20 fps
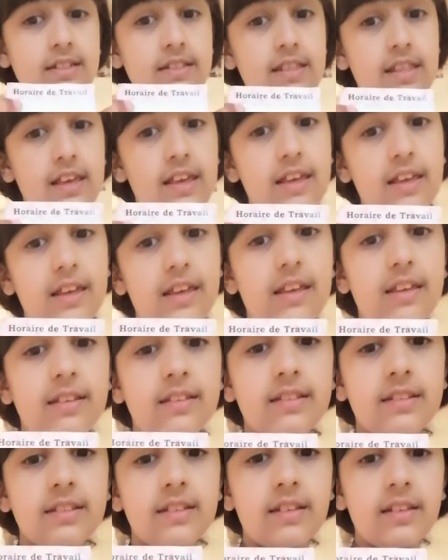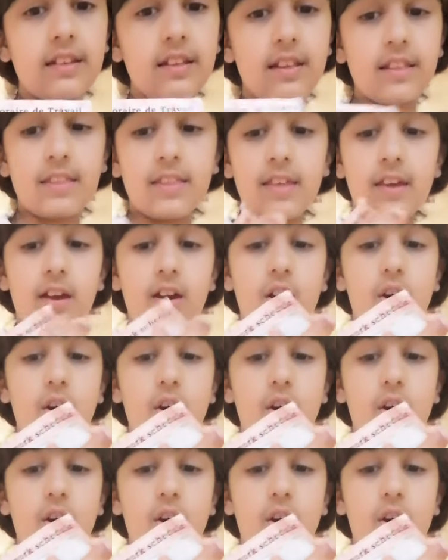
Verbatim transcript: this thing.